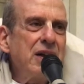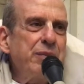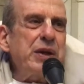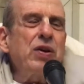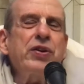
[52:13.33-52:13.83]

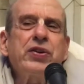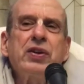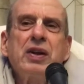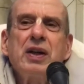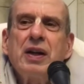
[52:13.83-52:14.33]

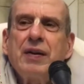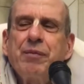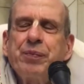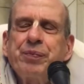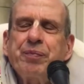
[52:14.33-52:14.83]
Because
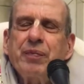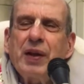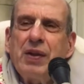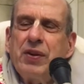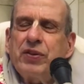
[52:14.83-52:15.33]

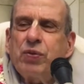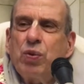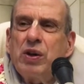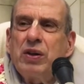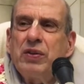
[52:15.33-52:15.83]
in this
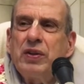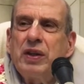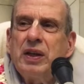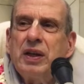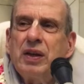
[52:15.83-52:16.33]

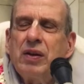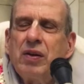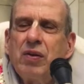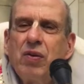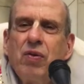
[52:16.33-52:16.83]
world,
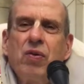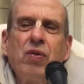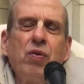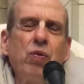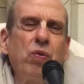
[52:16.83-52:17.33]

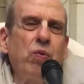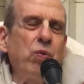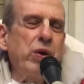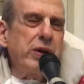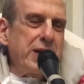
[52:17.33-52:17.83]

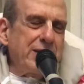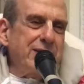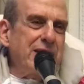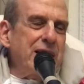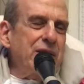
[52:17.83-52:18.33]
we are not
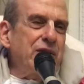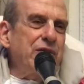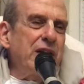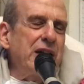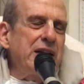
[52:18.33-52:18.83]

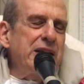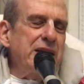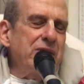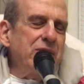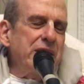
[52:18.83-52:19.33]
satisfied,
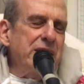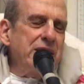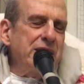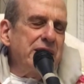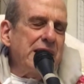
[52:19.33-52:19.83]
and
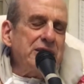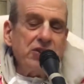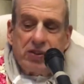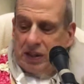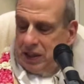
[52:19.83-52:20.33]
we
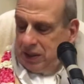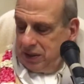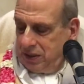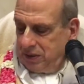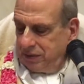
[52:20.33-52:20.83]
naturally